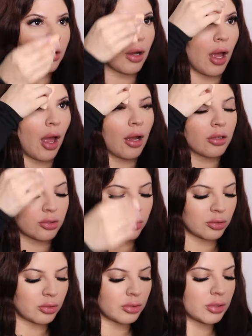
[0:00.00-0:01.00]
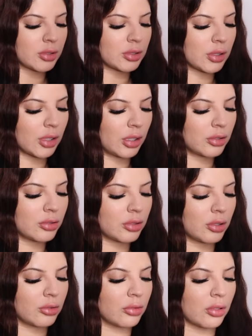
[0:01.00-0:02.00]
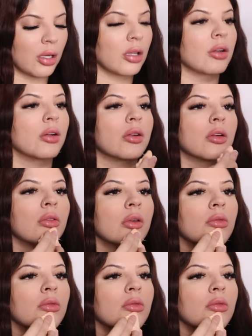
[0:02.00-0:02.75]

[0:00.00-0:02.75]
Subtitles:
your actual skin tone color.